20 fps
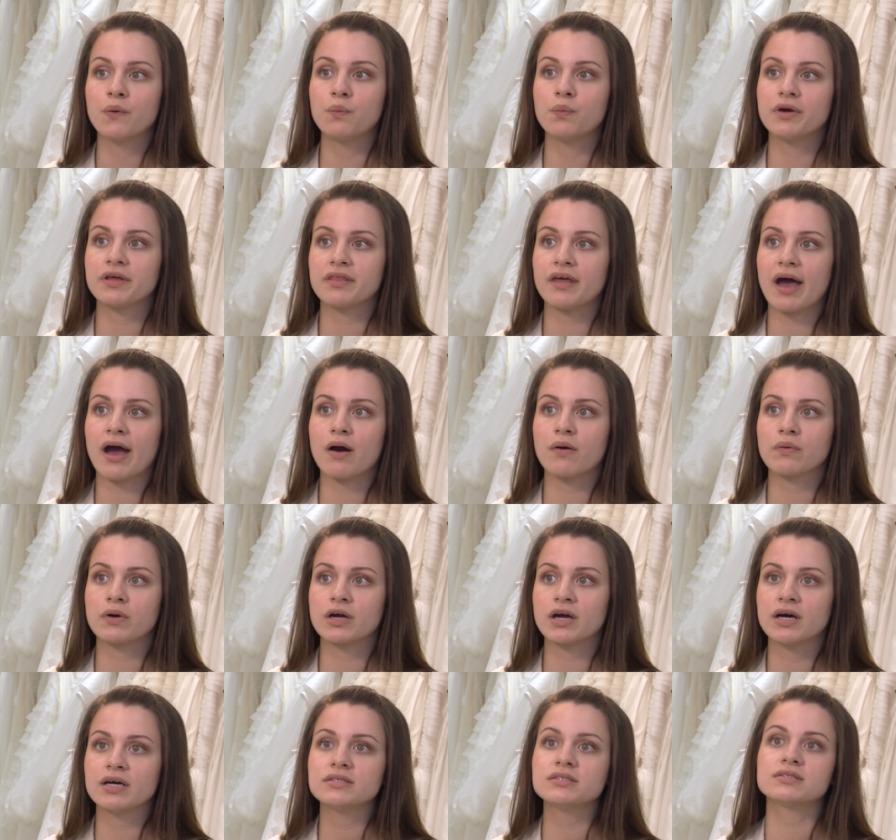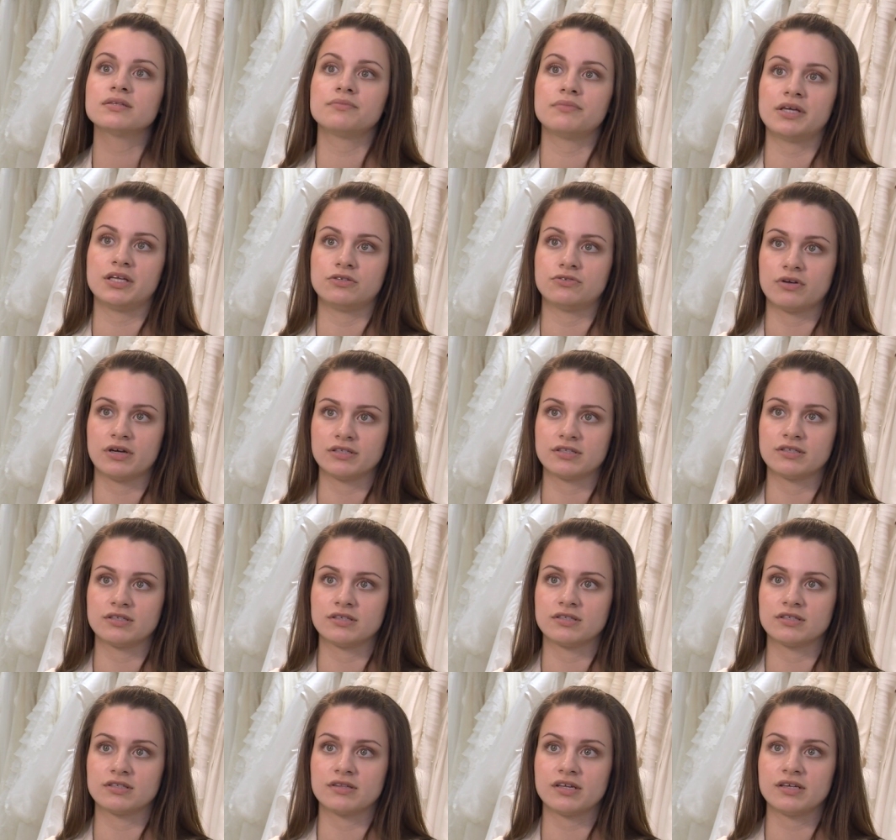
With our custom-made dresses,